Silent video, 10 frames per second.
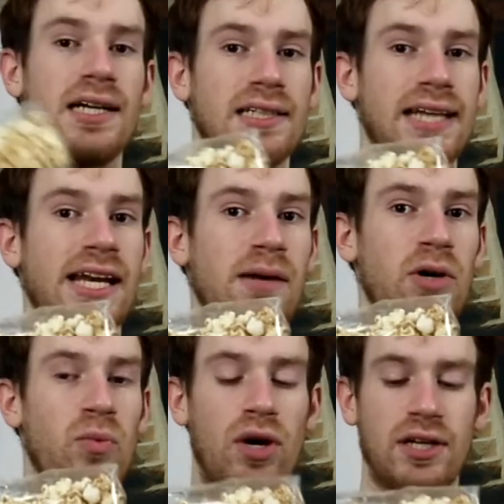Day number
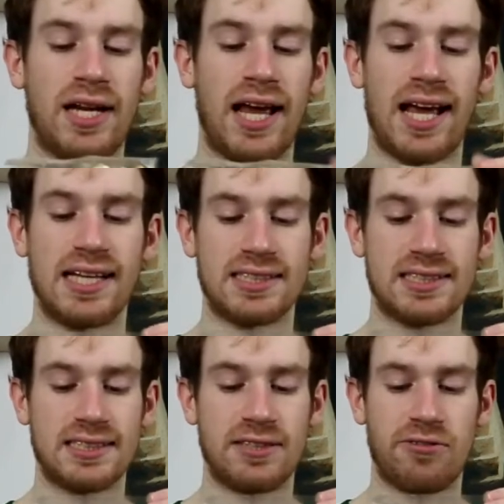1
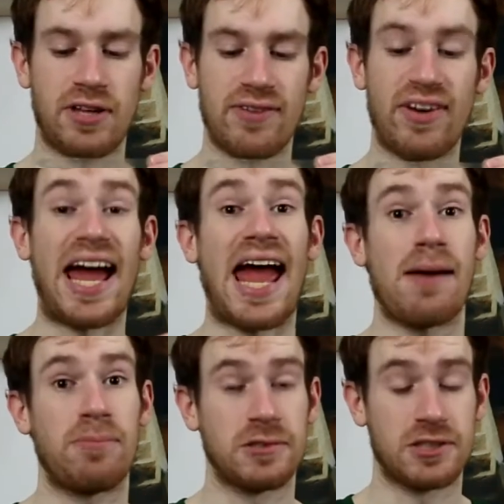is the flavor
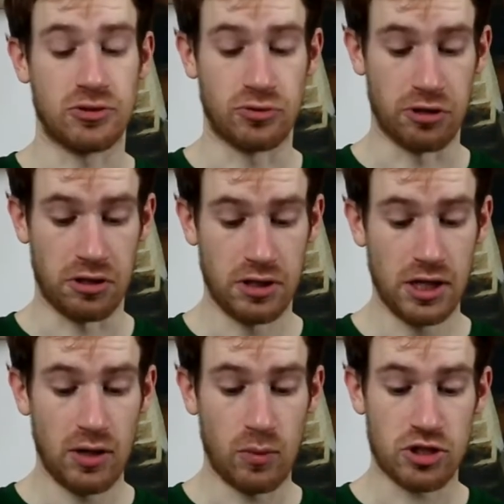apple drool,
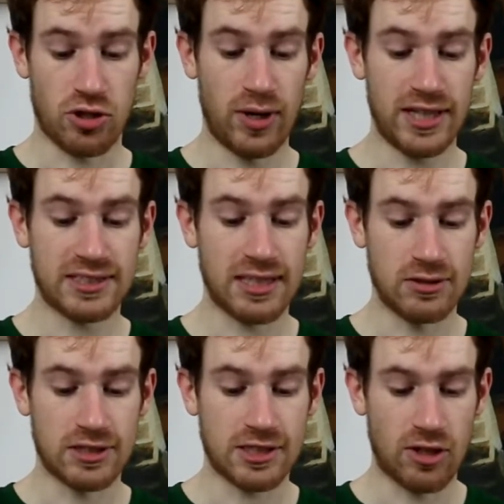which already
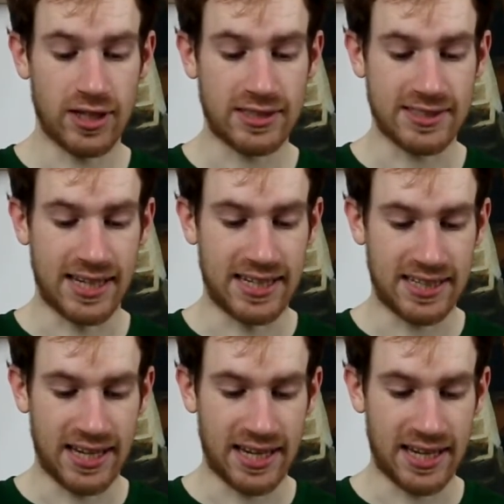sounds so exciting that I